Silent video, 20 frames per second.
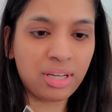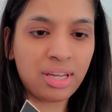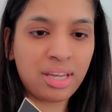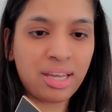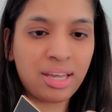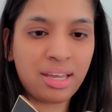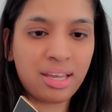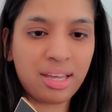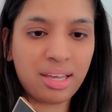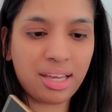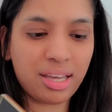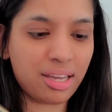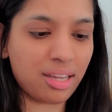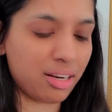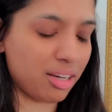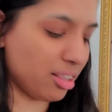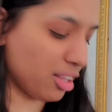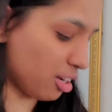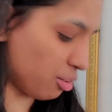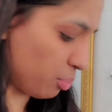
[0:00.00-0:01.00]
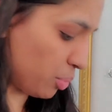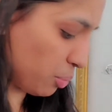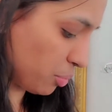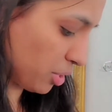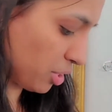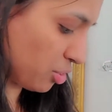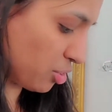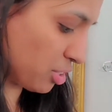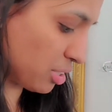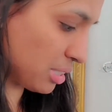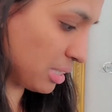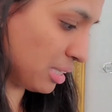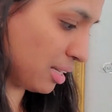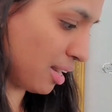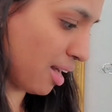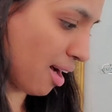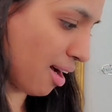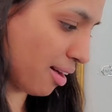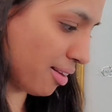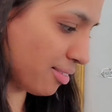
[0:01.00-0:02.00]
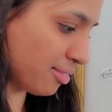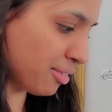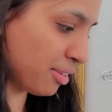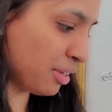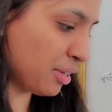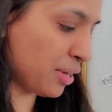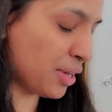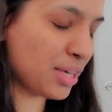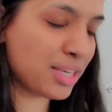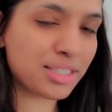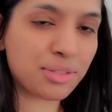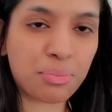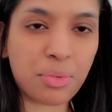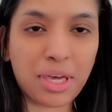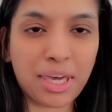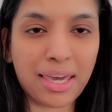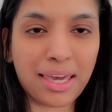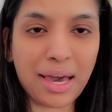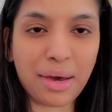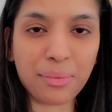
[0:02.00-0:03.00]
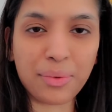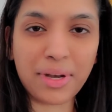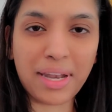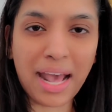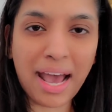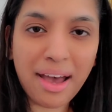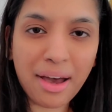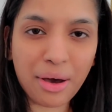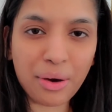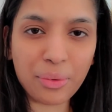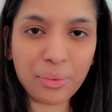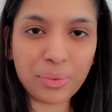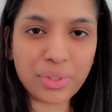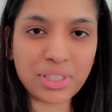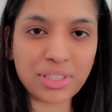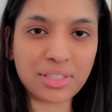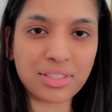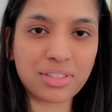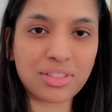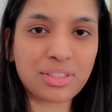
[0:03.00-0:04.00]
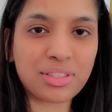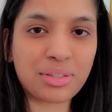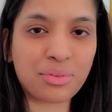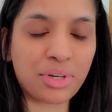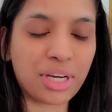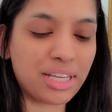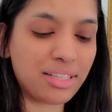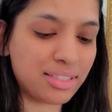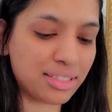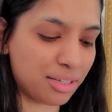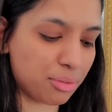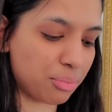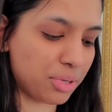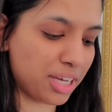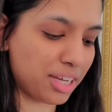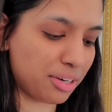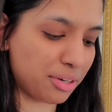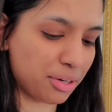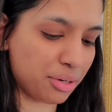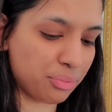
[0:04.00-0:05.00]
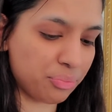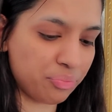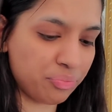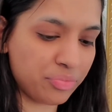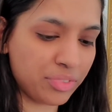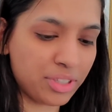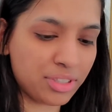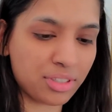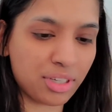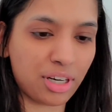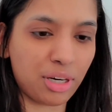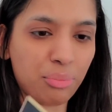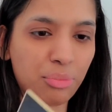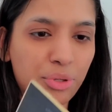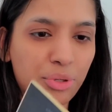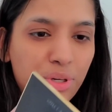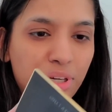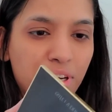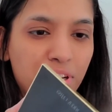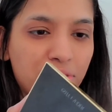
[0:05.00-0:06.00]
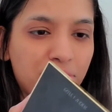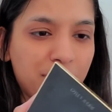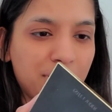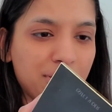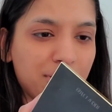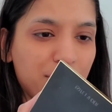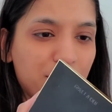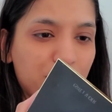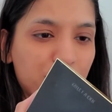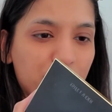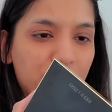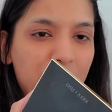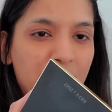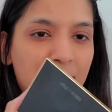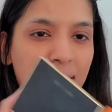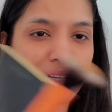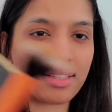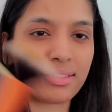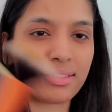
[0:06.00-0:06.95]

And a lot of people are just not speaking out now, which is just crazy to me. I don't know. Sorry, I'm going off on a little rant.